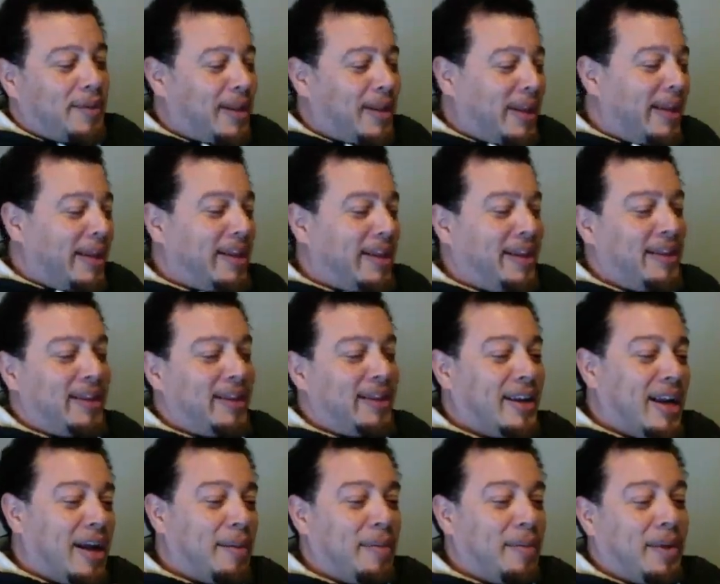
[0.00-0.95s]
liking, and
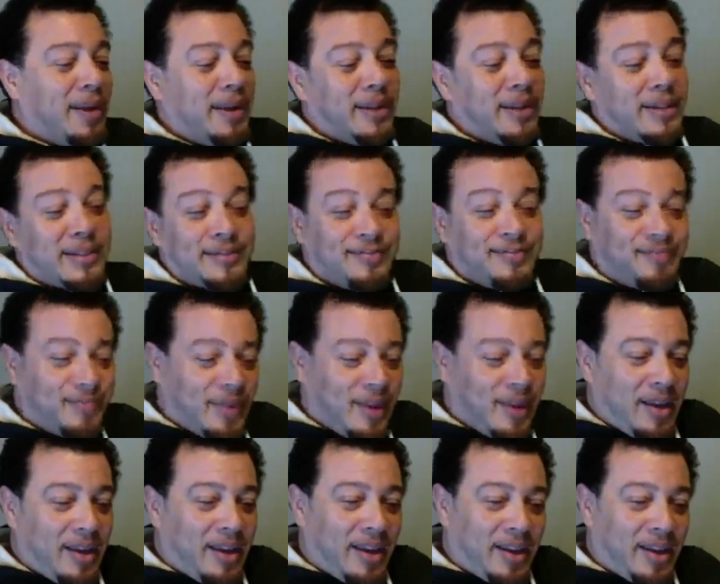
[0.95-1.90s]
commenting,
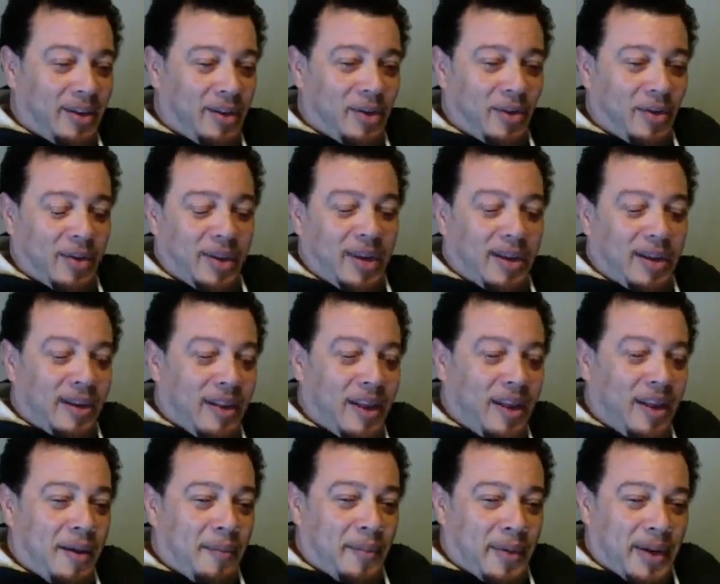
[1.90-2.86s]
and the whole nine.
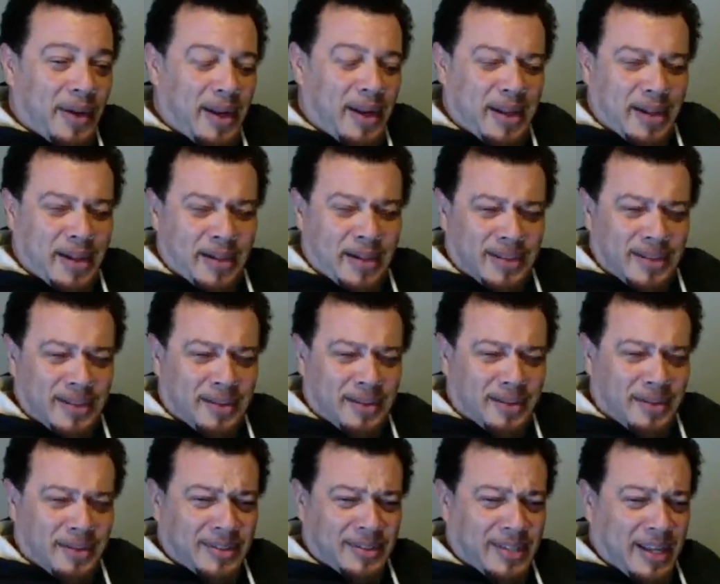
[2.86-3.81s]
But let's see.
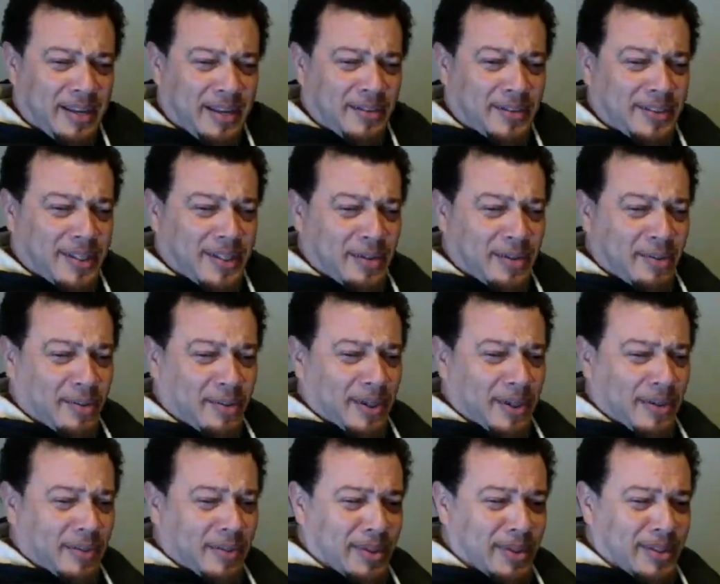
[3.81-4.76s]
Dave said,
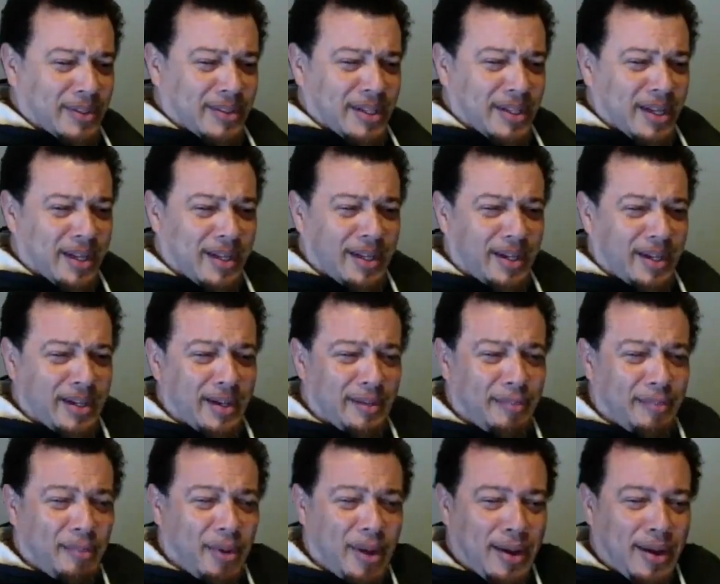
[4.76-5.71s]
"What you saying here,
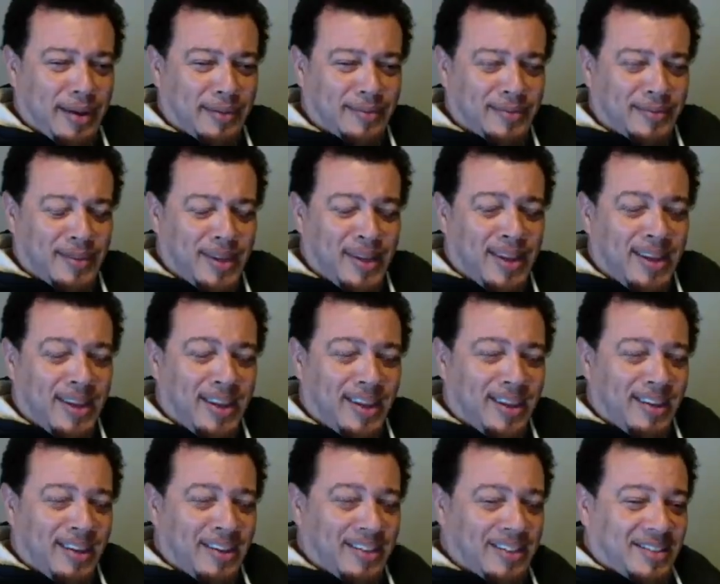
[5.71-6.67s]
there, boy?"
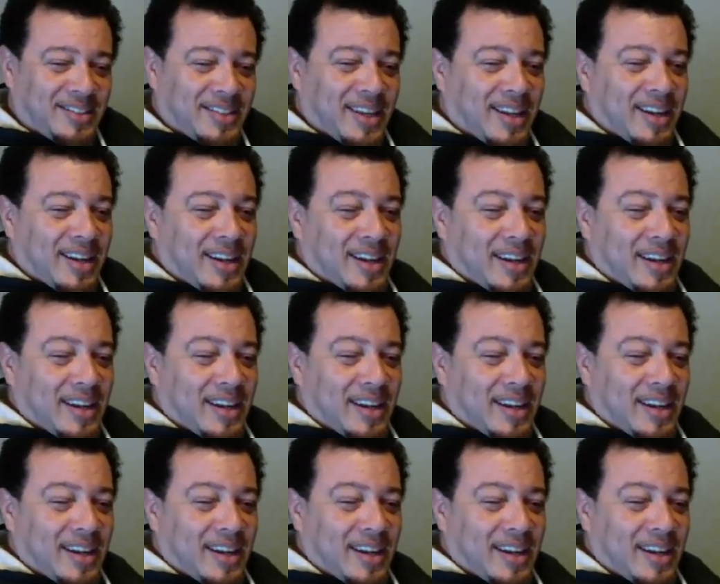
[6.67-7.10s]
He said,